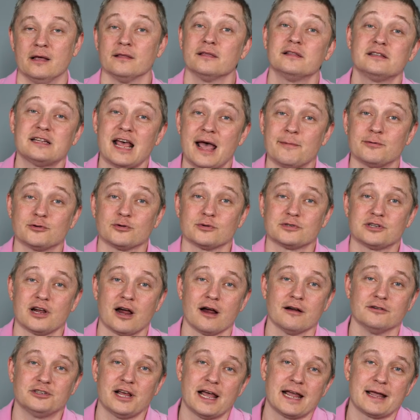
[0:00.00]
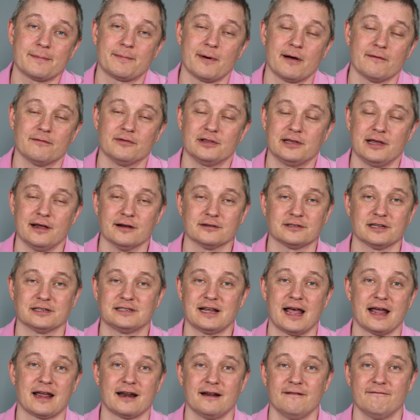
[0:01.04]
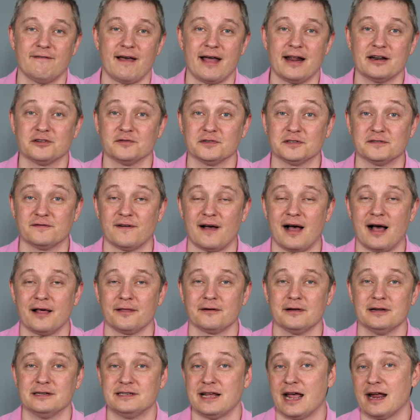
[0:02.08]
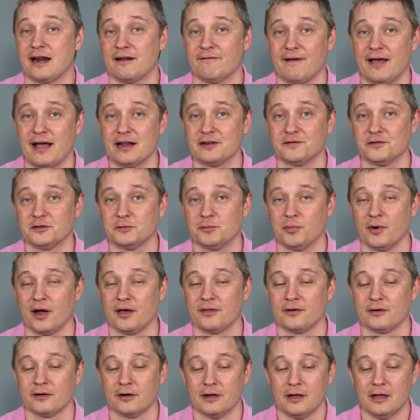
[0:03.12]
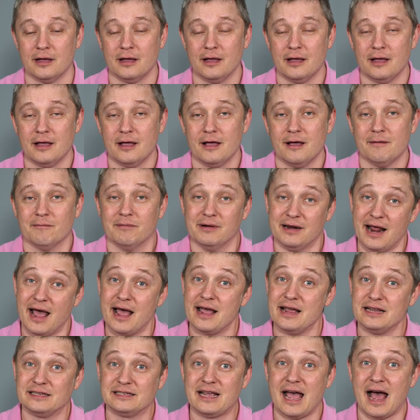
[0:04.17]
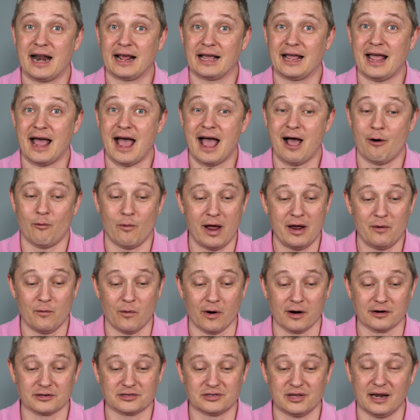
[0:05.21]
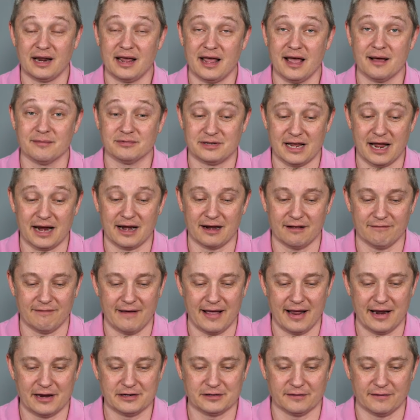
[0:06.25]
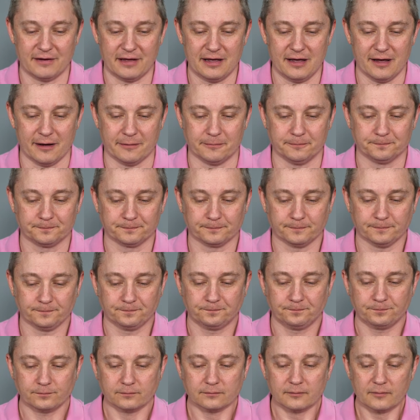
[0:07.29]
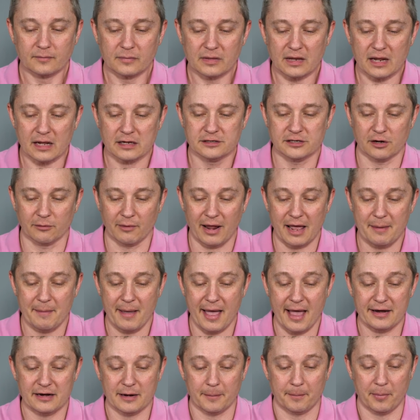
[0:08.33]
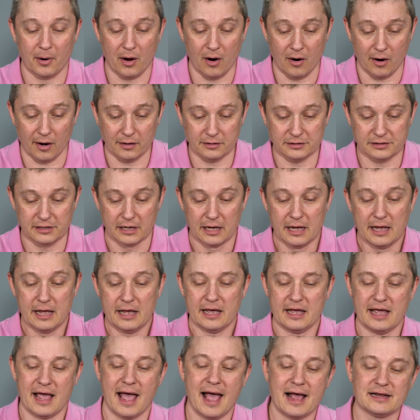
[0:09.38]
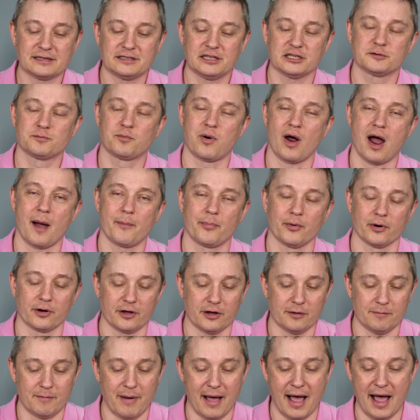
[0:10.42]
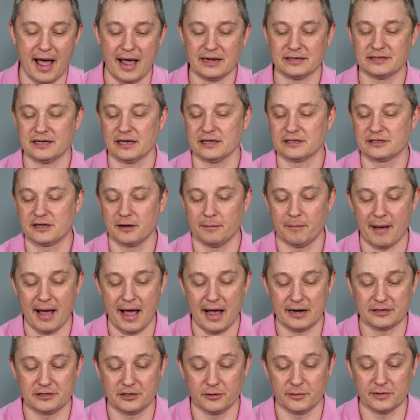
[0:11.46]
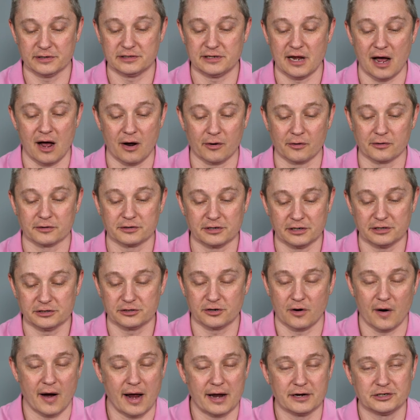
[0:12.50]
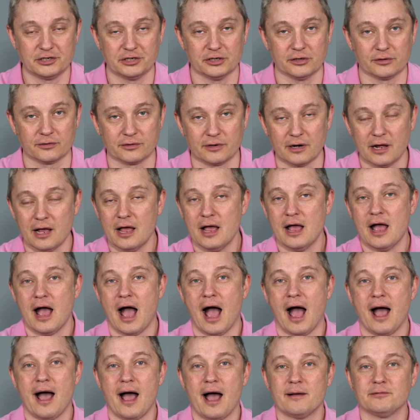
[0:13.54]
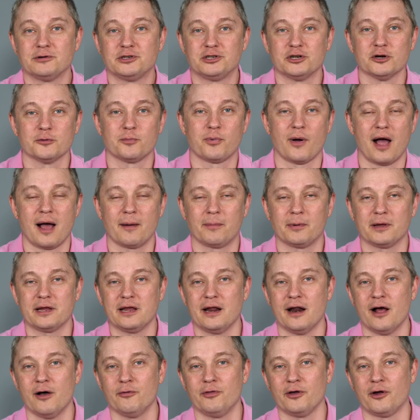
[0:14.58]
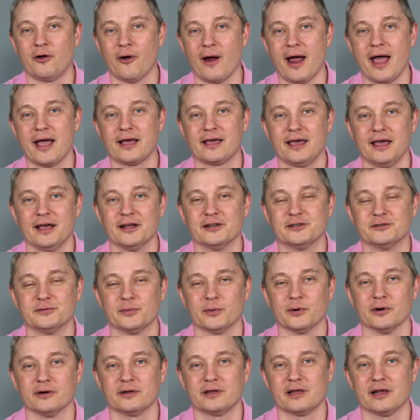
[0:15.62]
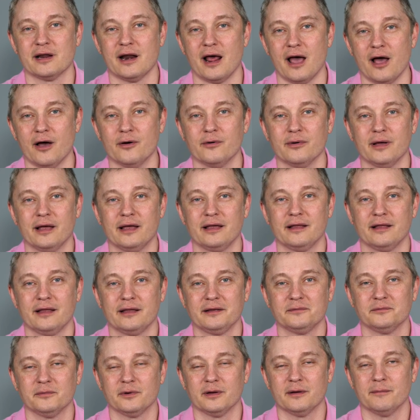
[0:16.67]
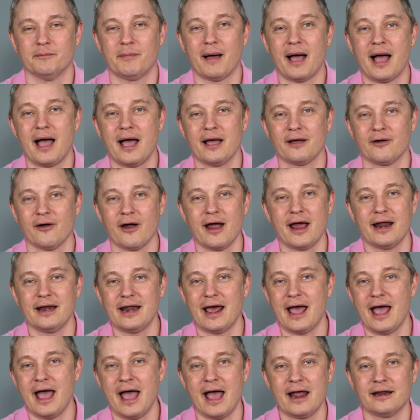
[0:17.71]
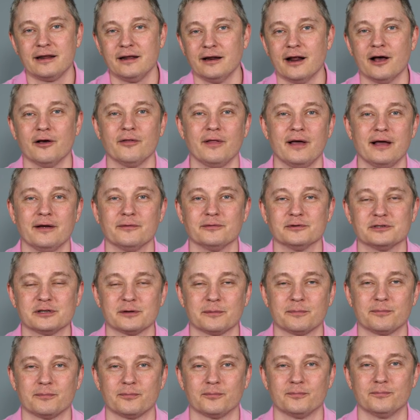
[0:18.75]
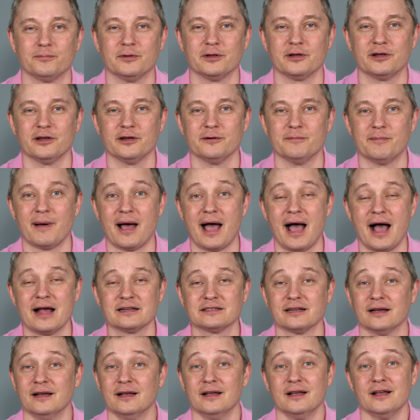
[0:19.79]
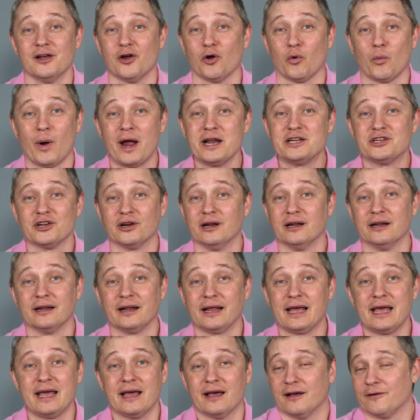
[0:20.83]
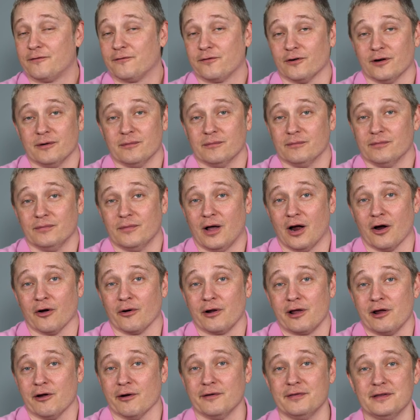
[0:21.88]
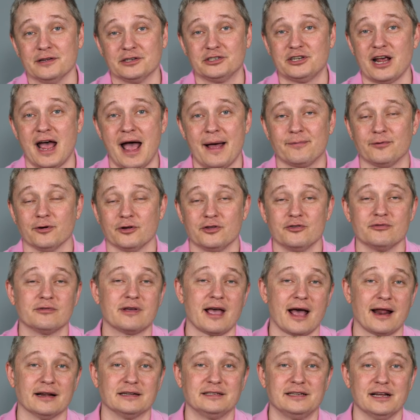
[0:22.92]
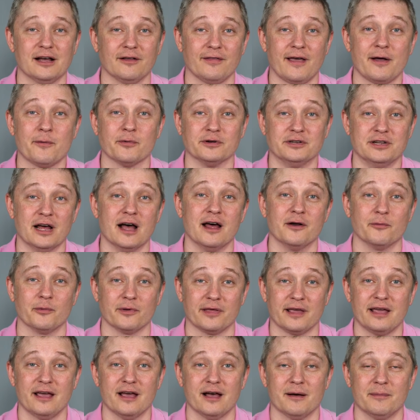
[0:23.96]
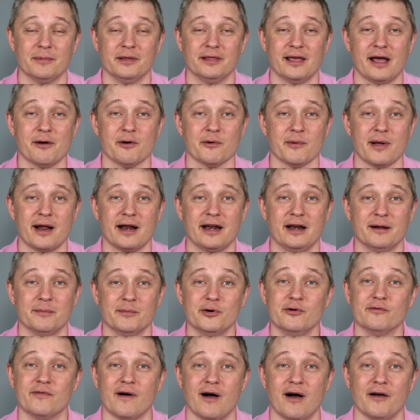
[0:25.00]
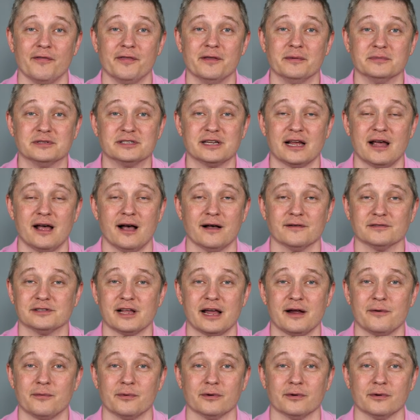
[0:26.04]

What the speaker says: The tables were turned. Jacob over the years had taken advantage of his father. He'd taken advantage of his brother. But now he's got a guy way worse than him taking advantage of him. So Laban departs. He has this proper goodbye. He says goodbye to his daughters and his grandchildren. I'm sure probably, you know, the grandkids were, you know, "Hey, bye, granddad." You know, they was the goodbyes. Rachel and Leah from earlier in this chapter, you kind of tell they were done with him and they were ready to move on themselves.